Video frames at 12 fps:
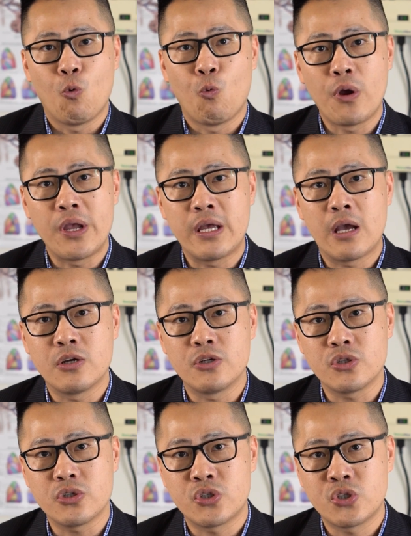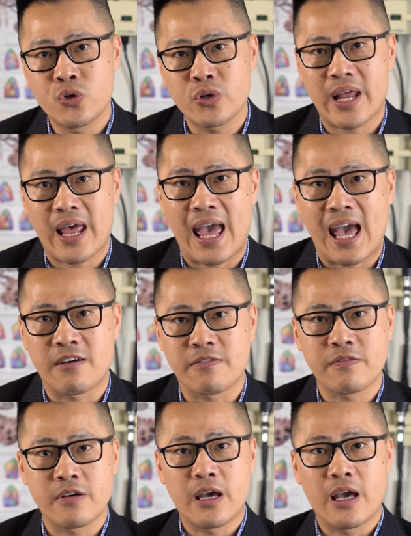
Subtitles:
we should have